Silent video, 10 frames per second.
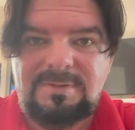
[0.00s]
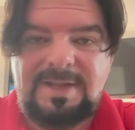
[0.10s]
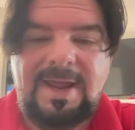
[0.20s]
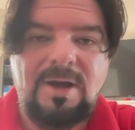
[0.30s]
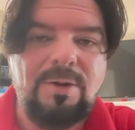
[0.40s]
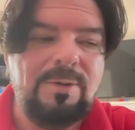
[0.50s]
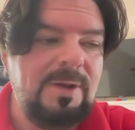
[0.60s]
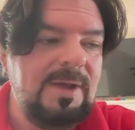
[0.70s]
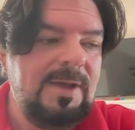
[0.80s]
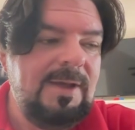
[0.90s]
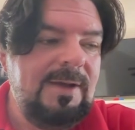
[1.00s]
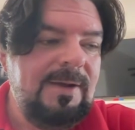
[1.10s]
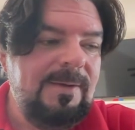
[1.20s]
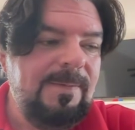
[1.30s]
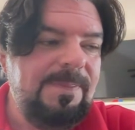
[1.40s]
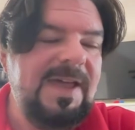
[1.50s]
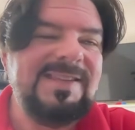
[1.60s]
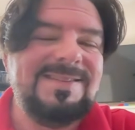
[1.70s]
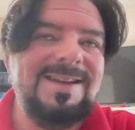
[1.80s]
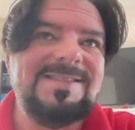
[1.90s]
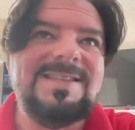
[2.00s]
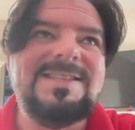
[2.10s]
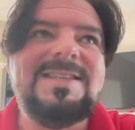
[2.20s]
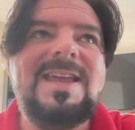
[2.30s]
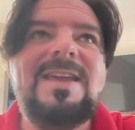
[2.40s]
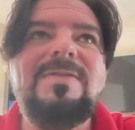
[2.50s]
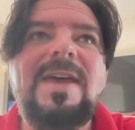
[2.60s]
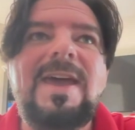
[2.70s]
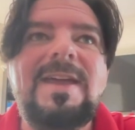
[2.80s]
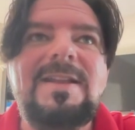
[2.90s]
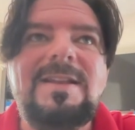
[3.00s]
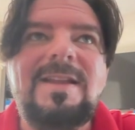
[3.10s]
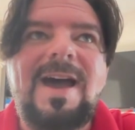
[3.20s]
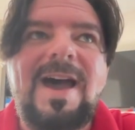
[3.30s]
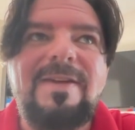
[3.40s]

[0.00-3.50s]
Now, that's not to say that I